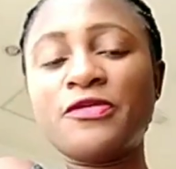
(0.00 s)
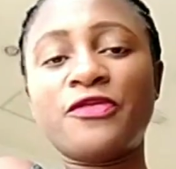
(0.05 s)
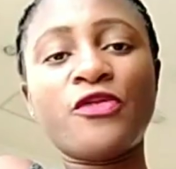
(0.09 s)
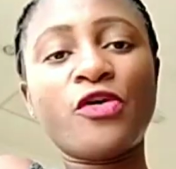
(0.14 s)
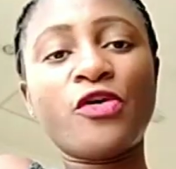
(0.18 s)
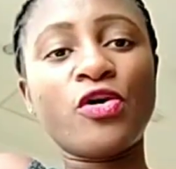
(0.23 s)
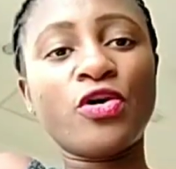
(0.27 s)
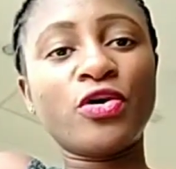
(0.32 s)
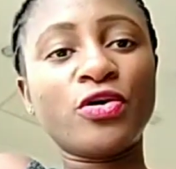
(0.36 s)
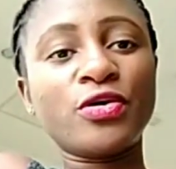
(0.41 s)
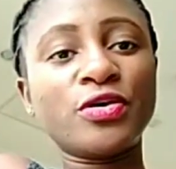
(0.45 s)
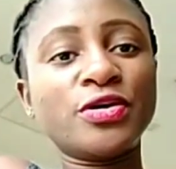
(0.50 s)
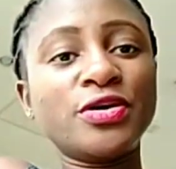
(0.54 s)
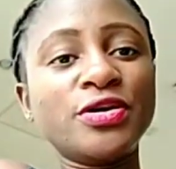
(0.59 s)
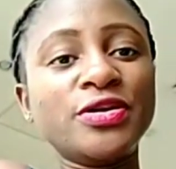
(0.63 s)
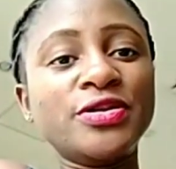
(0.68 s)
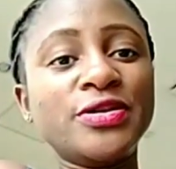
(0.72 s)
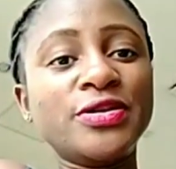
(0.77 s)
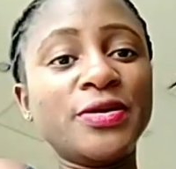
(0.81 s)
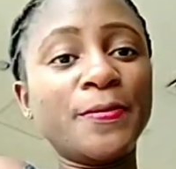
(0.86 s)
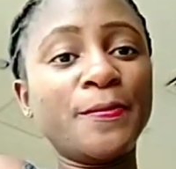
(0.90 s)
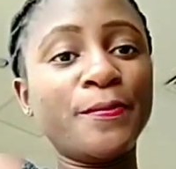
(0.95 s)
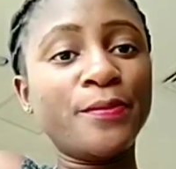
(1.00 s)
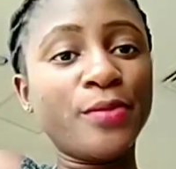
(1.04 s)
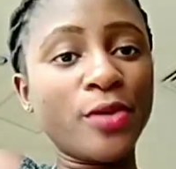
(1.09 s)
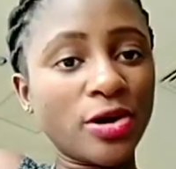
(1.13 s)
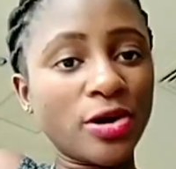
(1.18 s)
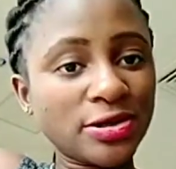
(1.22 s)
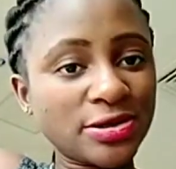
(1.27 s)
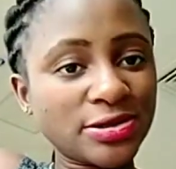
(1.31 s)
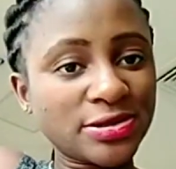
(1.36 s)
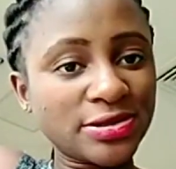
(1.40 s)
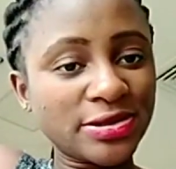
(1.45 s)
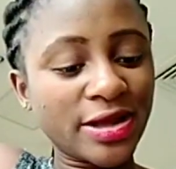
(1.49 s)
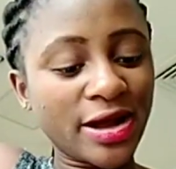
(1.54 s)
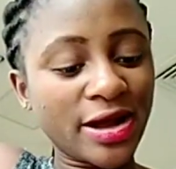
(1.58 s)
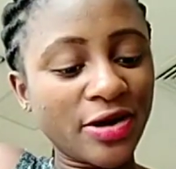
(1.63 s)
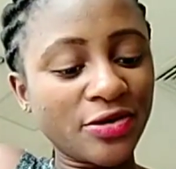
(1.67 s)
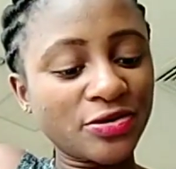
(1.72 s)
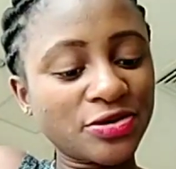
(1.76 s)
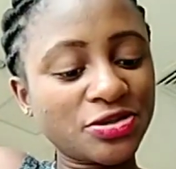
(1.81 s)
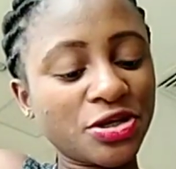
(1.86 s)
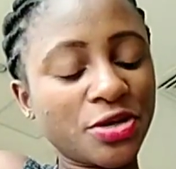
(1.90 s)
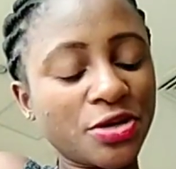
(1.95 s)
For the bus, the
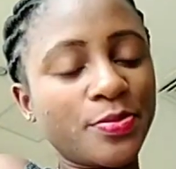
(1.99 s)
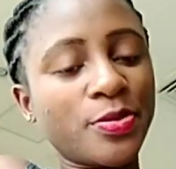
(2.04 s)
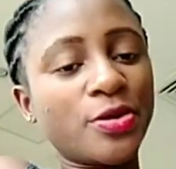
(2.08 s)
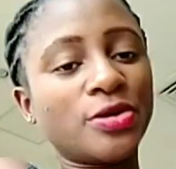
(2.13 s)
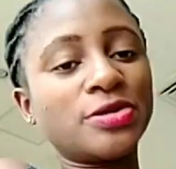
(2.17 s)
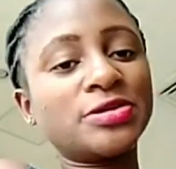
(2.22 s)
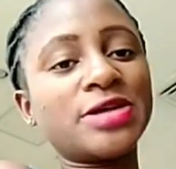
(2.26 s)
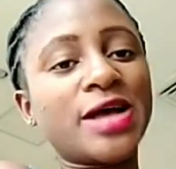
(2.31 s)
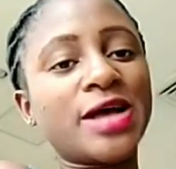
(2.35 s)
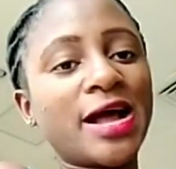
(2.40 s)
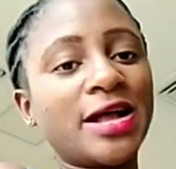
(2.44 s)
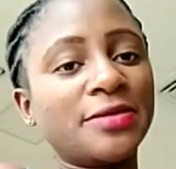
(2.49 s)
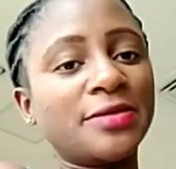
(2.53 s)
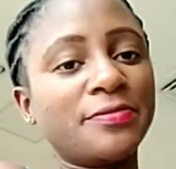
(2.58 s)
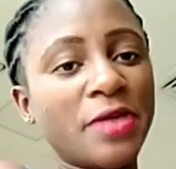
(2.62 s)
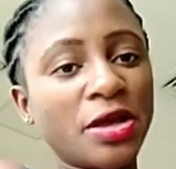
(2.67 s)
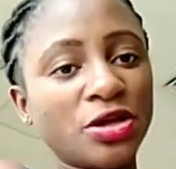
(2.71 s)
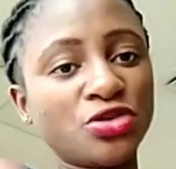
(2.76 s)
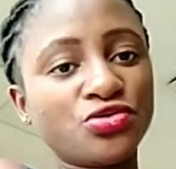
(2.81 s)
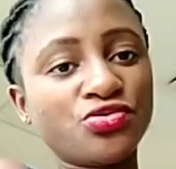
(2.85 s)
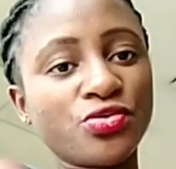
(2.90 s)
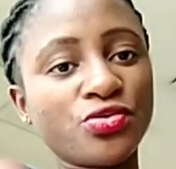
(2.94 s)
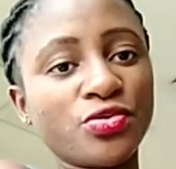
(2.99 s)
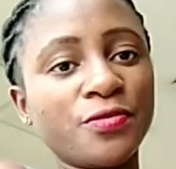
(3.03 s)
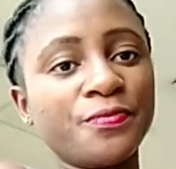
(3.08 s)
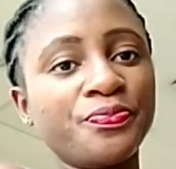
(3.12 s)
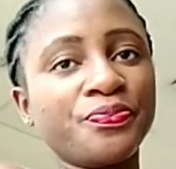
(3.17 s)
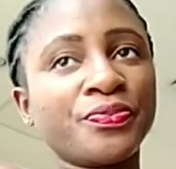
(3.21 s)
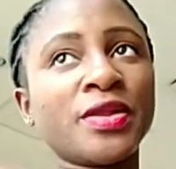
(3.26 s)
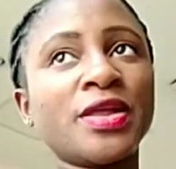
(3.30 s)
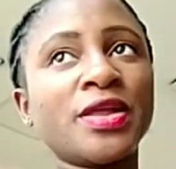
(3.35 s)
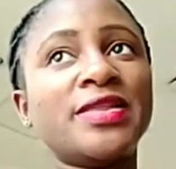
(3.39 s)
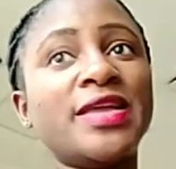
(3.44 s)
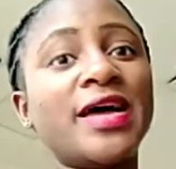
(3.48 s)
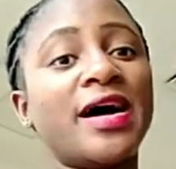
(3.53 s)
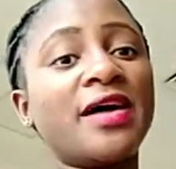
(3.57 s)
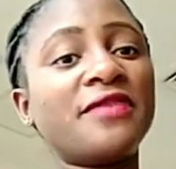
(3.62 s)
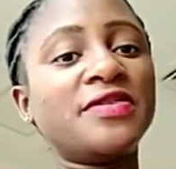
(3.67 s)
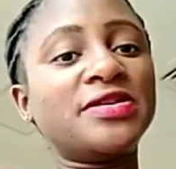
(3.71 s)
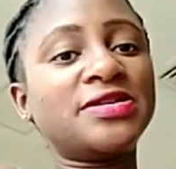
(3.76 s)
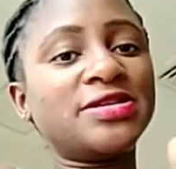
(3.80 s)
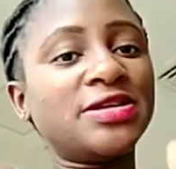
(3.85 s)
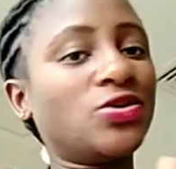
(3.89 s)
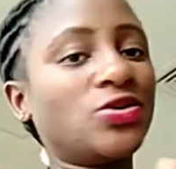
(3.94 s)
RTA bus and metro, they
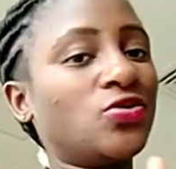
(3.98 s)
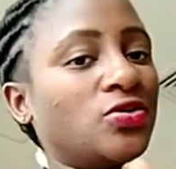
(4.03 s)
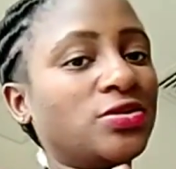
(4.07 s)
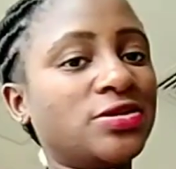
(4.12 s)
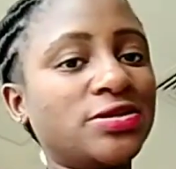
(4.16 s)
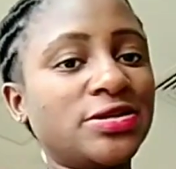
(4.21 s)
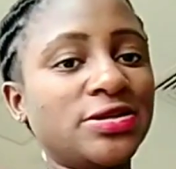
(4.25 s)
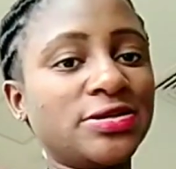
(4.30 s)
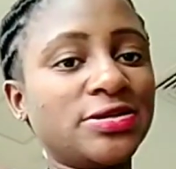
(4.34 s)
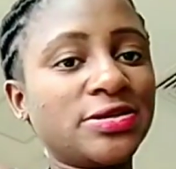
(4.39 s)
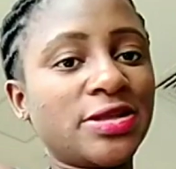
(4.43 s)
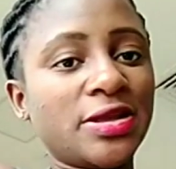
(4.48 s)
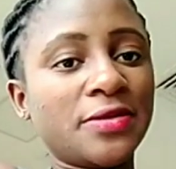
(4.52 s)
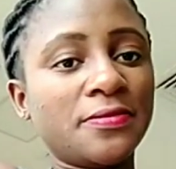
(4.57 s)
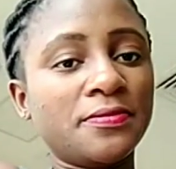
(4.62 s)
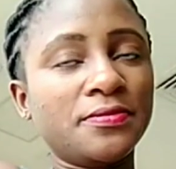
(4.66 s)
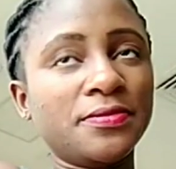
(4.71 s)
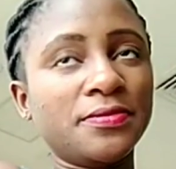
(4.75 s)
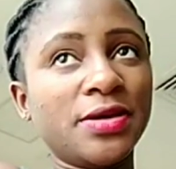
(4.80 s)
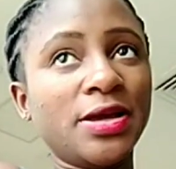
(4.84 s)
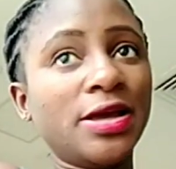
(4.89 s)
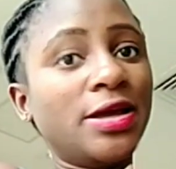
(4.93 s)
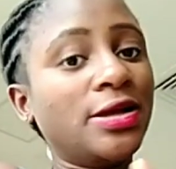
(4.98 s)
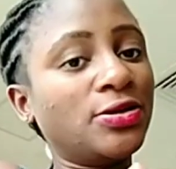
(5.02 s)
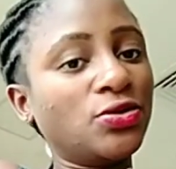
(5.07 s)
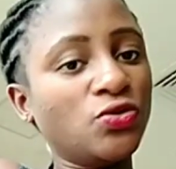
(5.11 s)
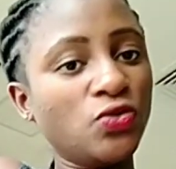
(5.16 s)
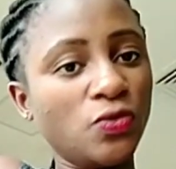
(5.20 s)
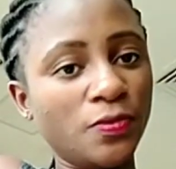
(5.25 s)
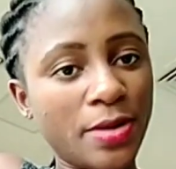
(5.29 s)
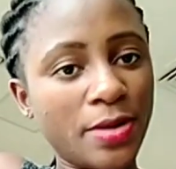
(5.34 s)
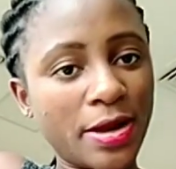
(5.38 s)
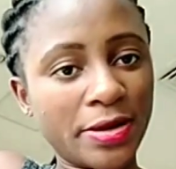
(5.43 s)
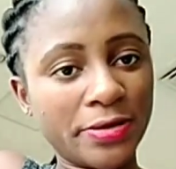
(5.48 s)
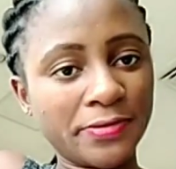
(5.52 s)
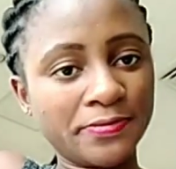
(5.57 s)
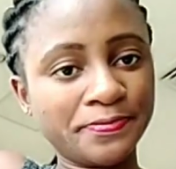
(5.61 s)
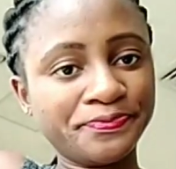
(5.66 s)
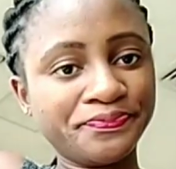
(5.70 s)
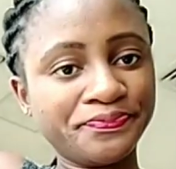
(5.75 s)
have a single system in Dubai.